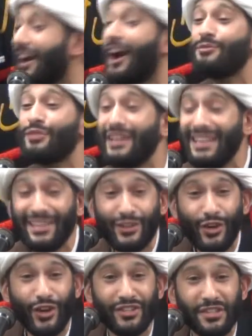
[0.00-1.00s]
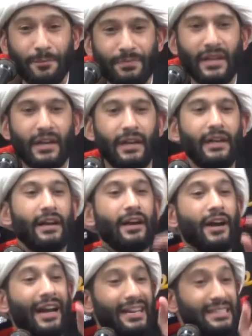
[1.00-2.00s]
I'm really good.
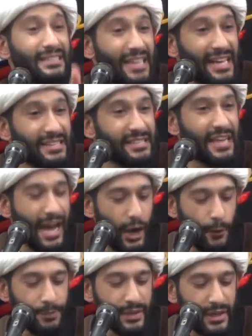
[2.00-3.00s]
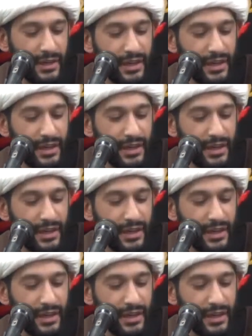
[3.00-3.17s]
It says now,